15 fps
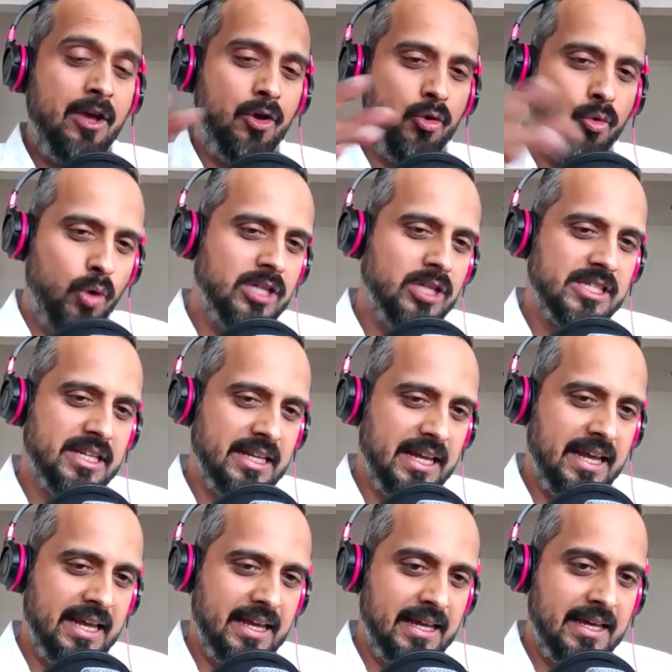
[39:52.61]
who was in
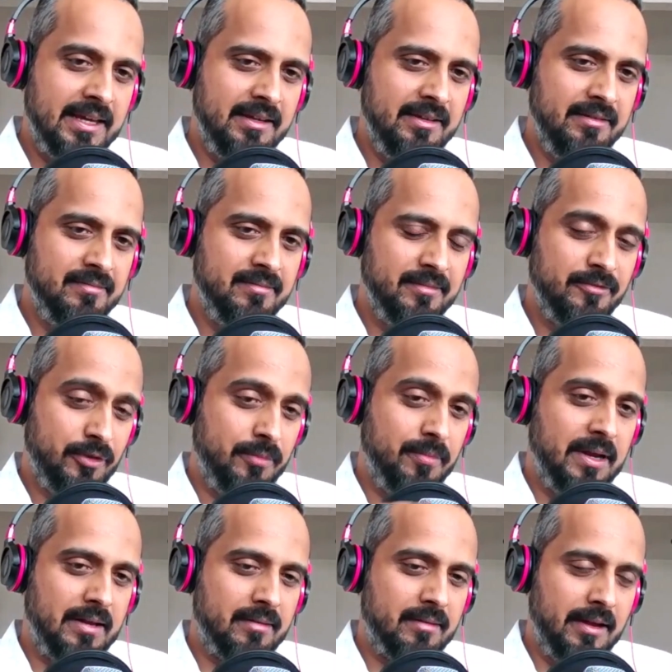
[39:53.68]
AA
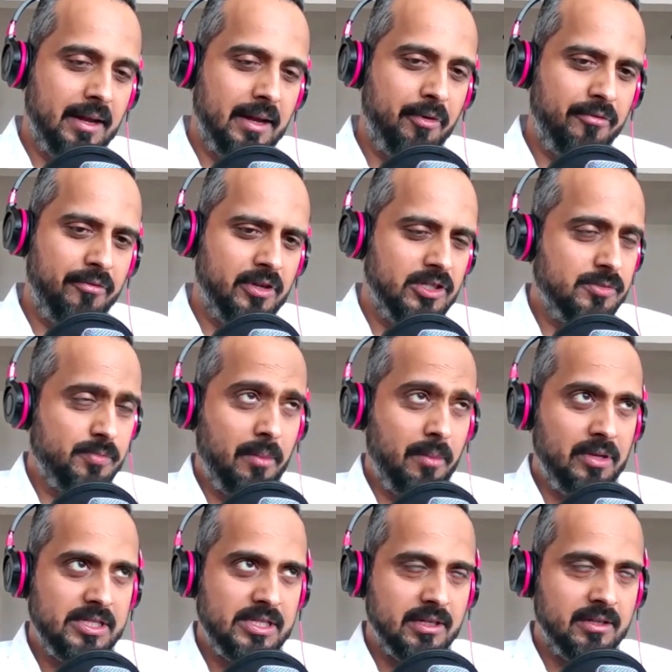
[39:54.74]
for a number of years,
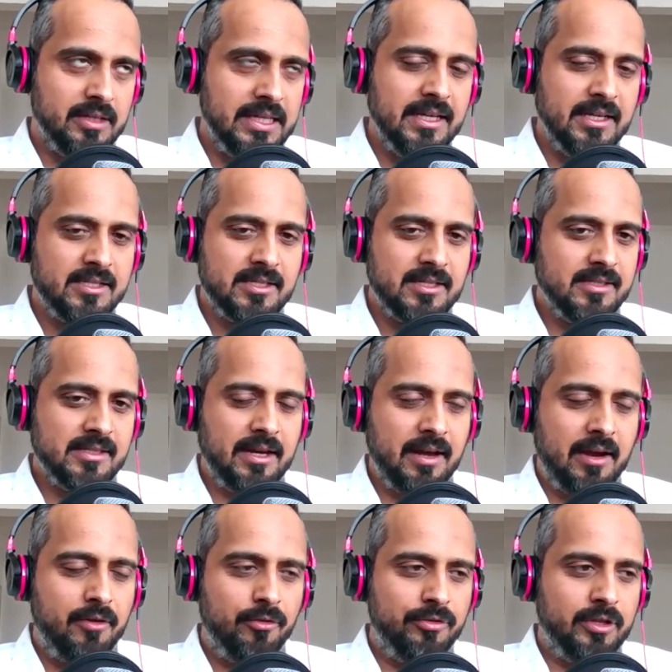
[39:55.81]
probably still is, because I
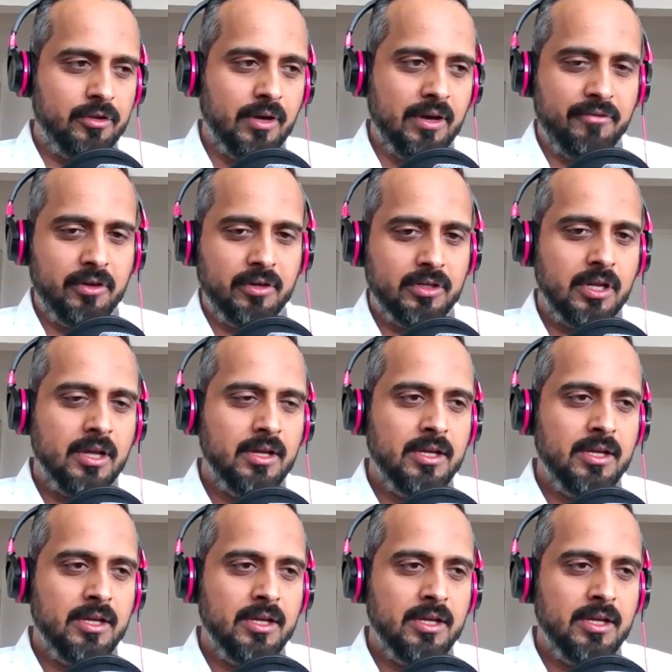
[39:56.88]
don't think you ever,